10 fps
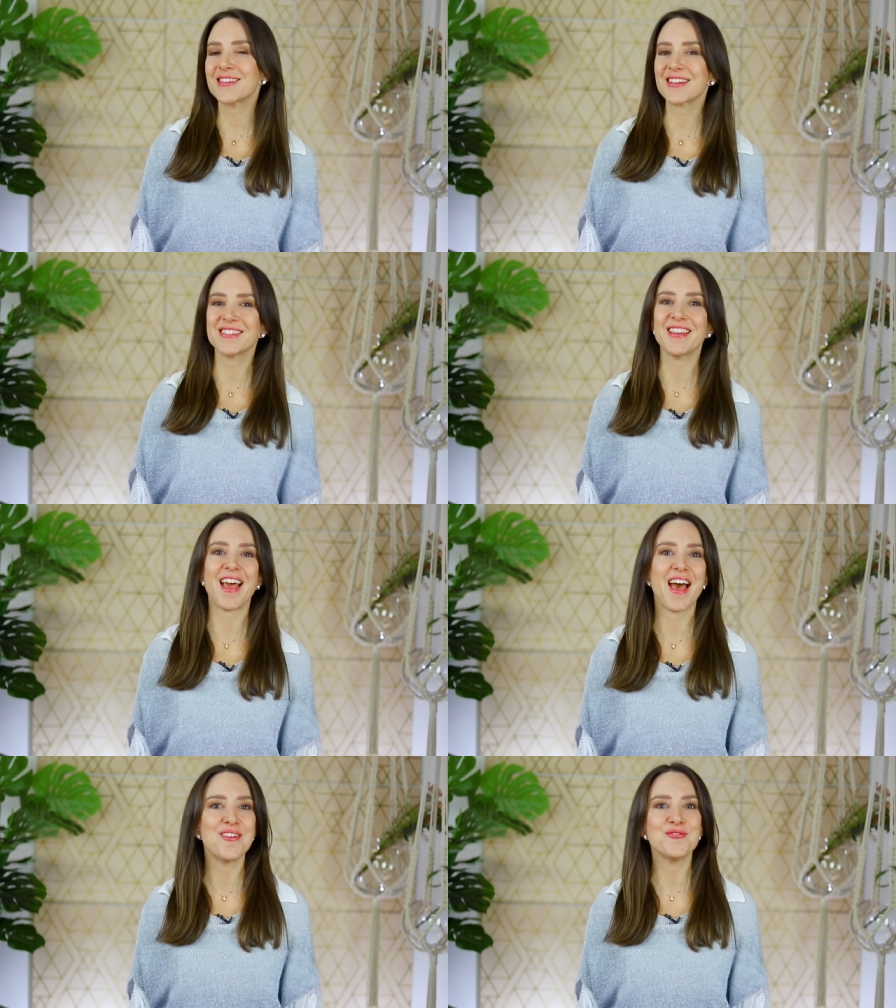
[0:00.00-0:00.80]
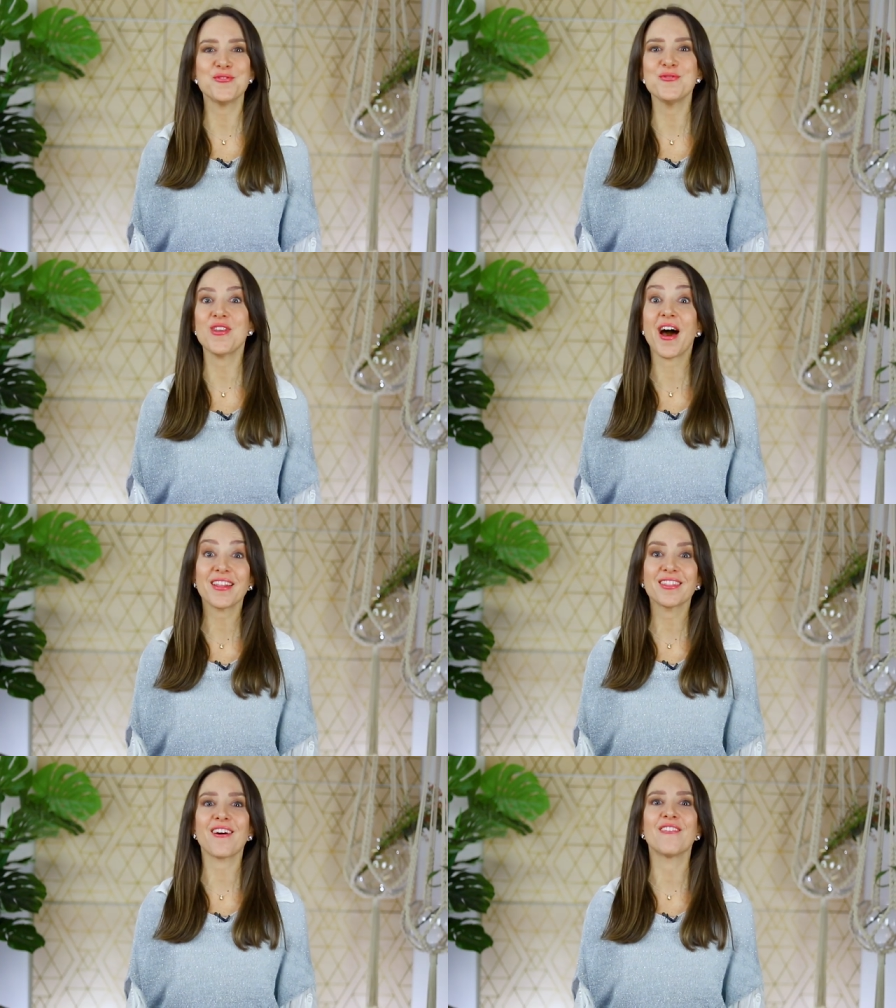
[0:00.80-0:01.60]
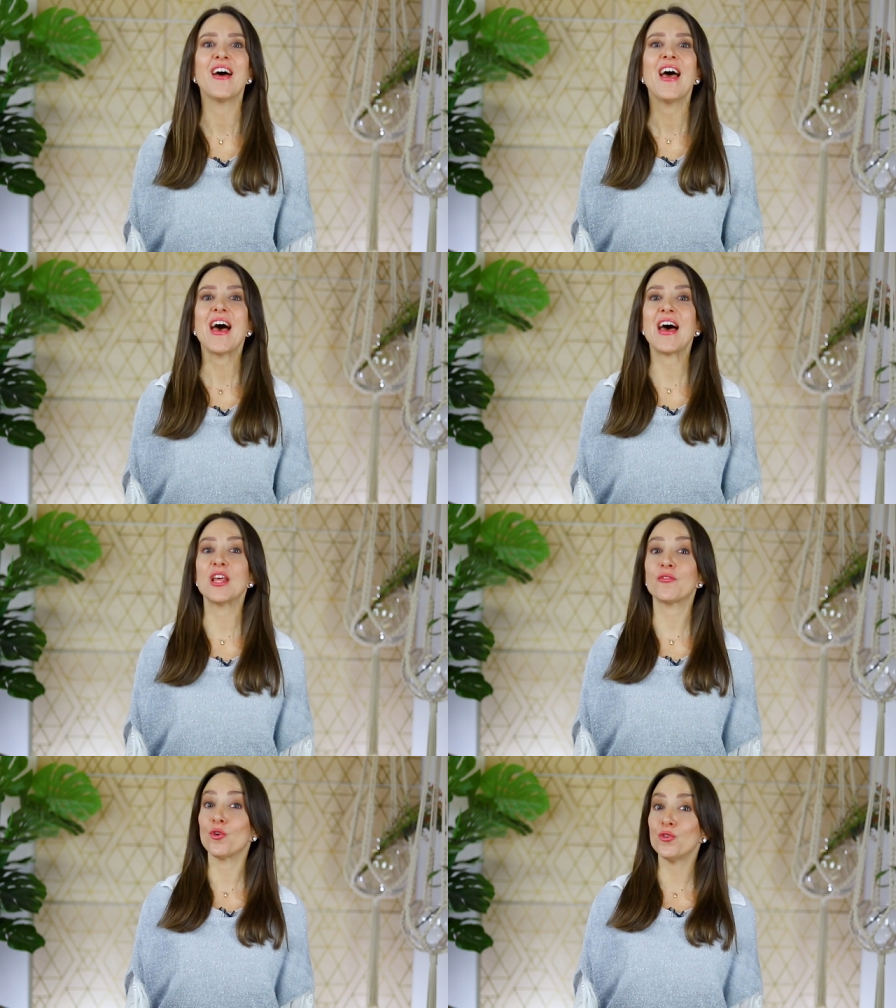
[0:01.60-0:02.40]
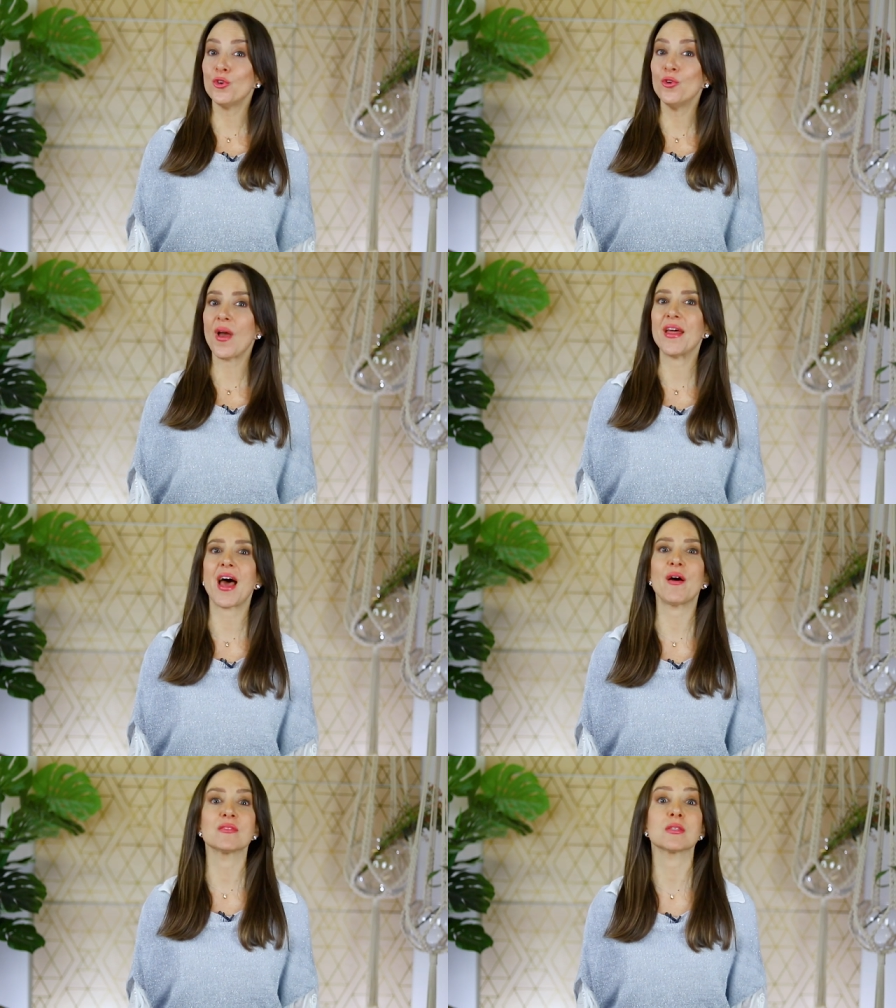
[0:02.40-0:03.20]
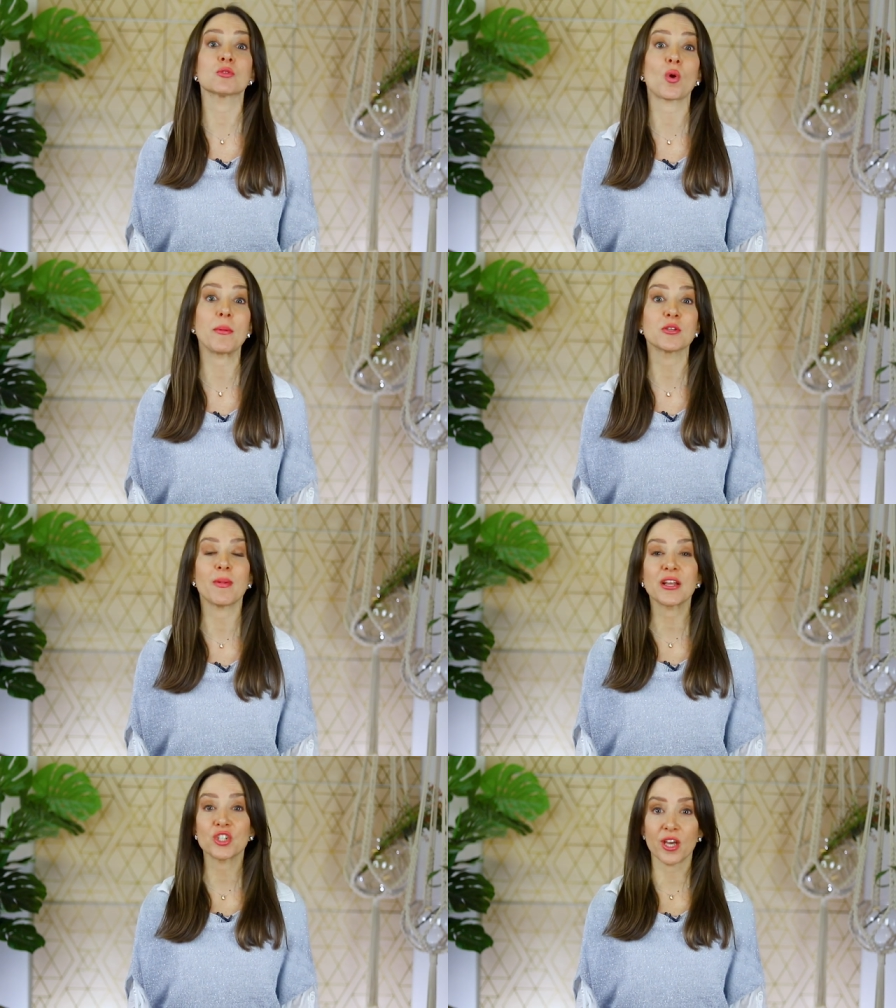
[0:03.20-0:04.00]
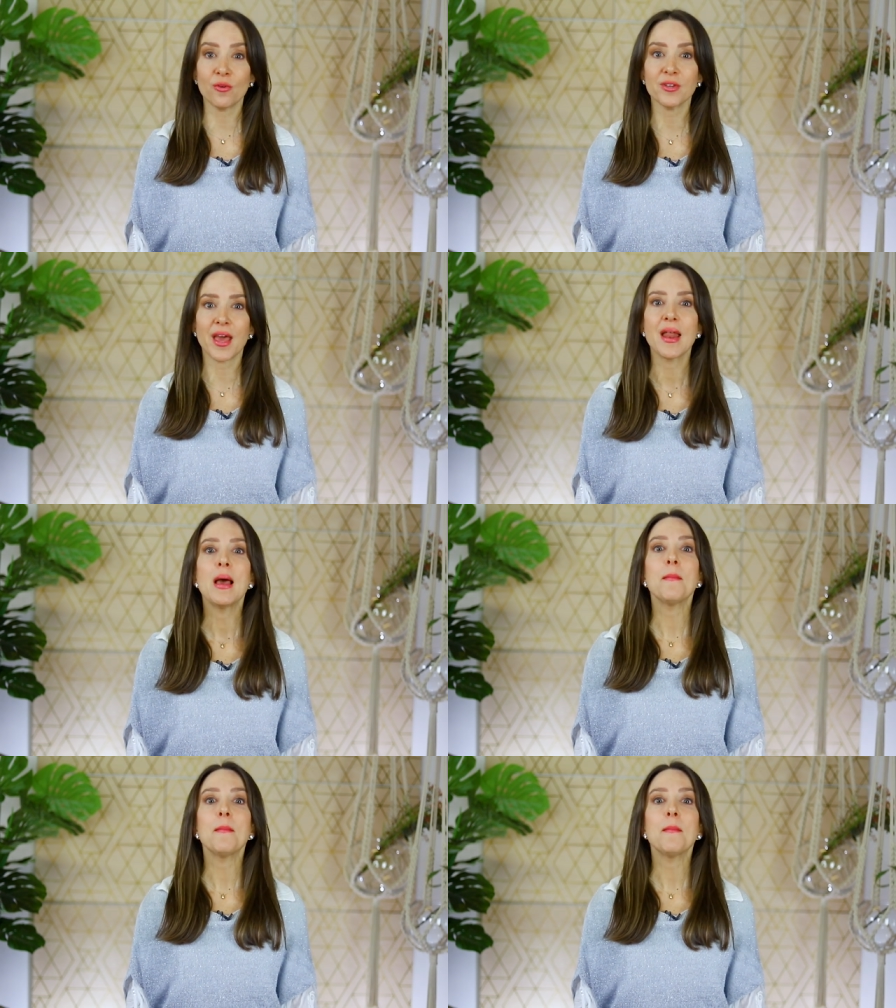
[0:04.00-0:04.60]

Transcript: sexy, and united love. And if you're new and haven't subscribed to my channel yet,